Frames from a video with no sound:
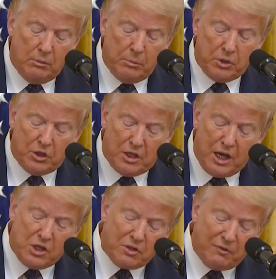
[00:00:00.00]
But the
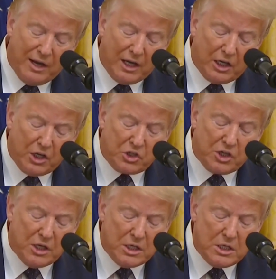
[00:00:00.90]
days of endless
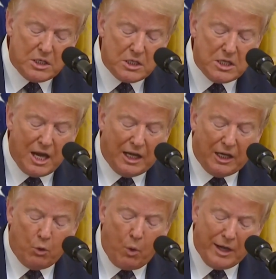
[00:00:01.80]
and
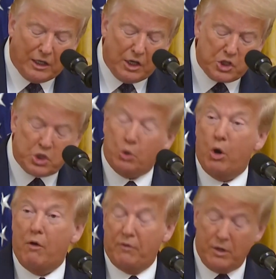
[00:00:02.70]
deadly wait lists are
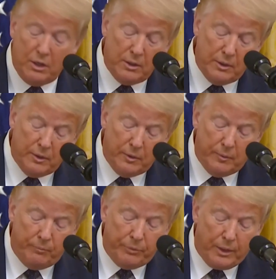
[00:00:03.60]
over,
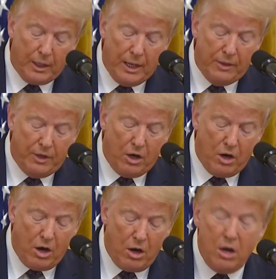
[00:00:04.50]
and they
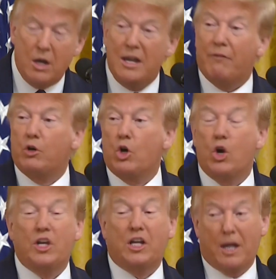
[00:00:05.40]
are never
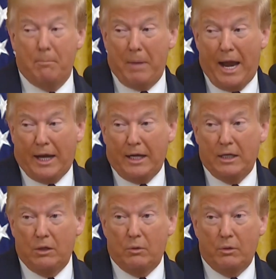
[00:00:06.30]
going to come back.
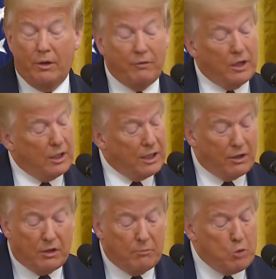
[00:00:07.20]
We're never going to allow
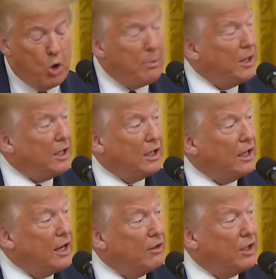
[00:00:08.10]
them. Nobody can
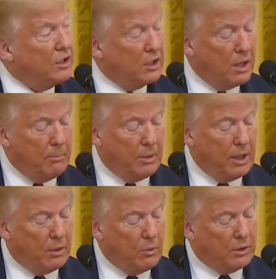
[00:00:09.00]
allow that to come
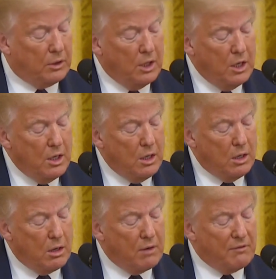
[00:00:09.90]
back, what
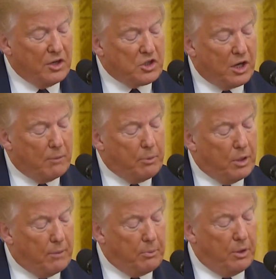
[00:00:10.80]
our vets had to put
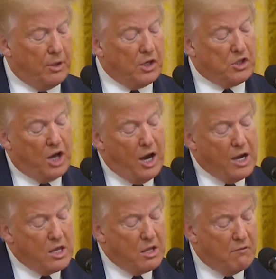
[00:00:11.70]
up with. I
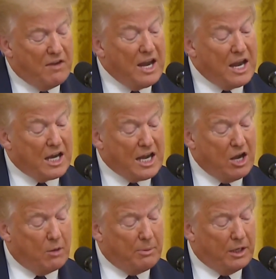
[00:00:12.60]
signed the VA
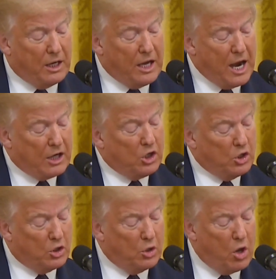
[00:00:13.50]
Accountability Act
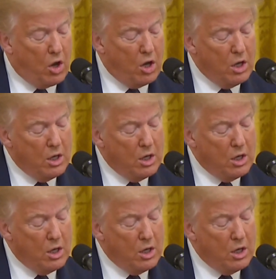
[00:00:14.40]
into law,